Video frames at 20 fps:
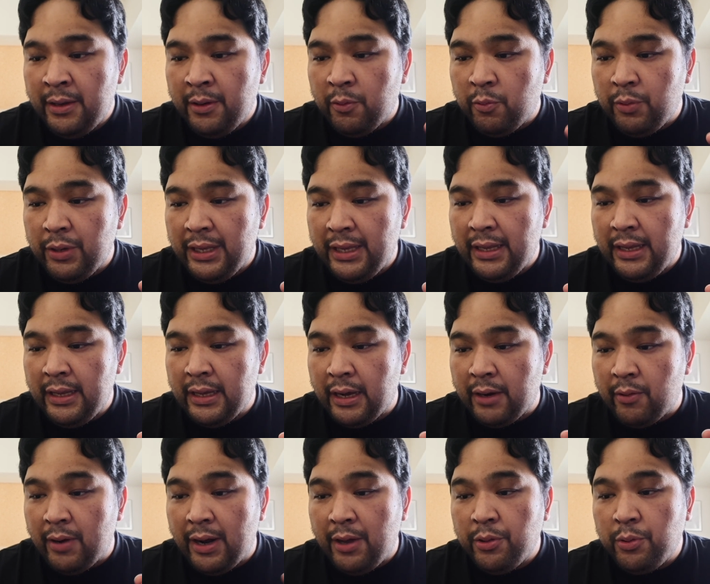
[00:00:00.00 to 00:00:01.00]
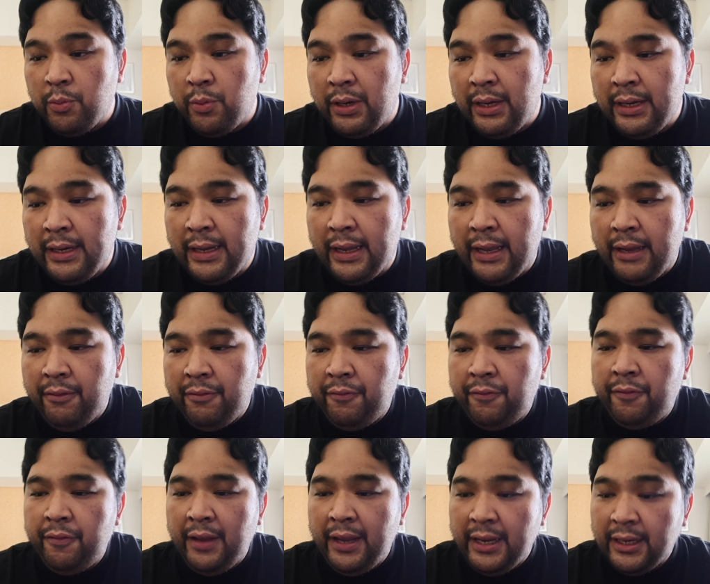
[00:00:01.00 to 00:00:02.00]
Round 1, I
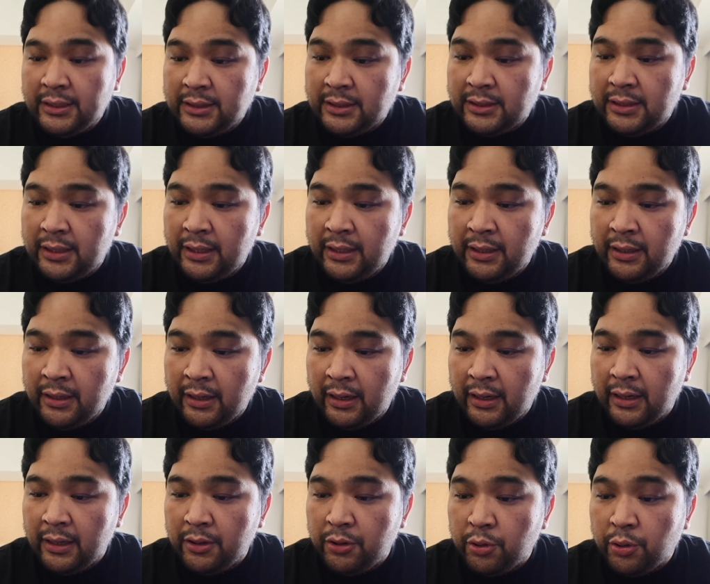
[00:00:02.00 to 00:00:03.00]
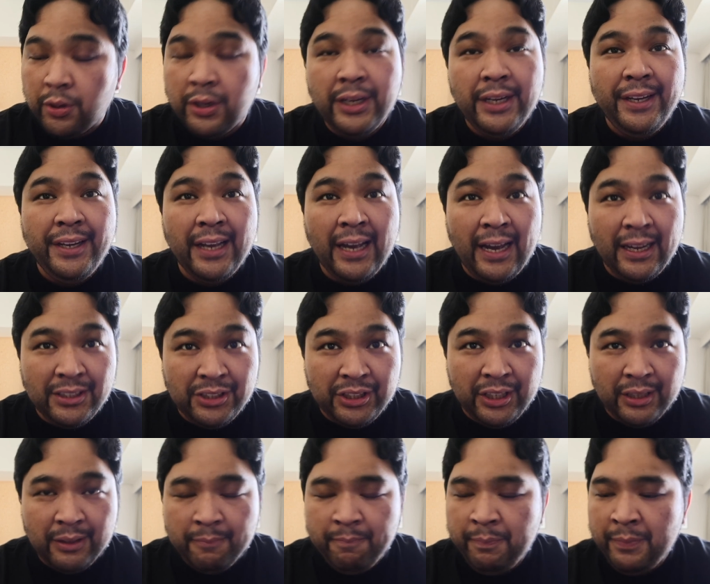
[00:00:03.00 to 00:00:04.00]
faced a Dory
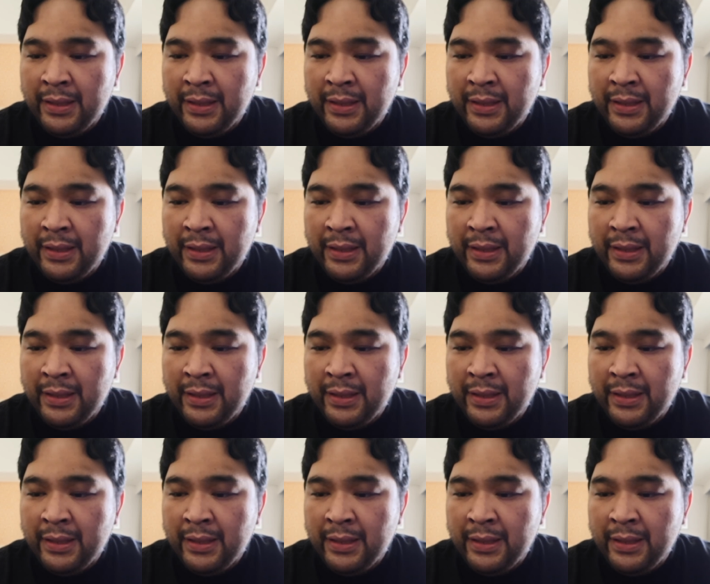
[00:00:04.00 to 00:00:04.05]
Hatchet.